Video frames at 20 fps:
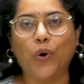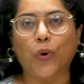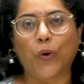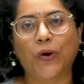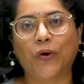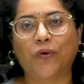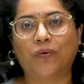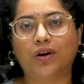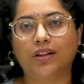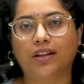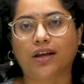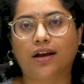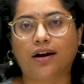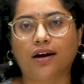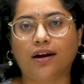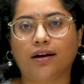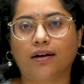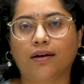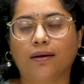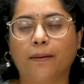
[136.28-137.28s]
growing over there,
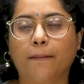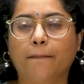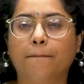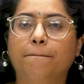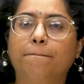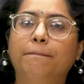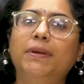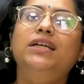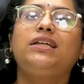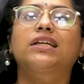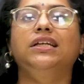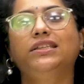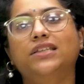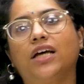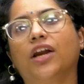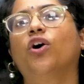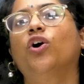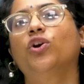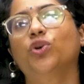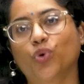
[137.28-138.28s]
right? But trees
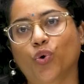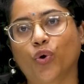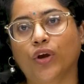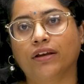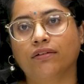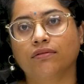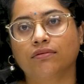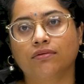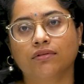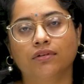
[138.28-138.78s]
are not growing.